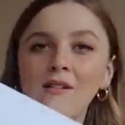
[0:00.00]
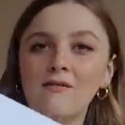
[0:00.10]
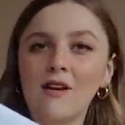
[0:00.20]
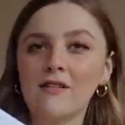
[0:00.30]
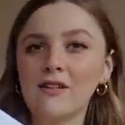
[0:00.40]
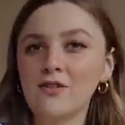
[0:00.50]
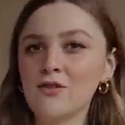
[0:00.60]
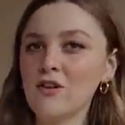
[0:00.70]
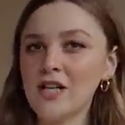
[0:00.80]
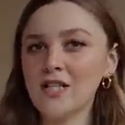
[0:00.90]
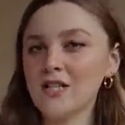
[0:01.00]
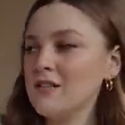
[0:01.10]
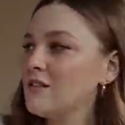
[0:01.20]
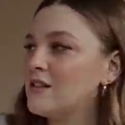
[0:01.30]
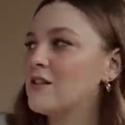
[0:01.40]
very straight
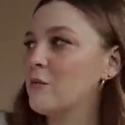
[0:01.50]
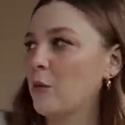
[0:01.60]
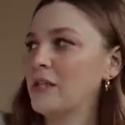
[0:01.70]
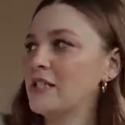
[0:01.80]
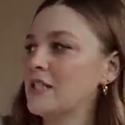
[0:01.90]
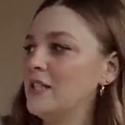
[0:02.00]
and to the point.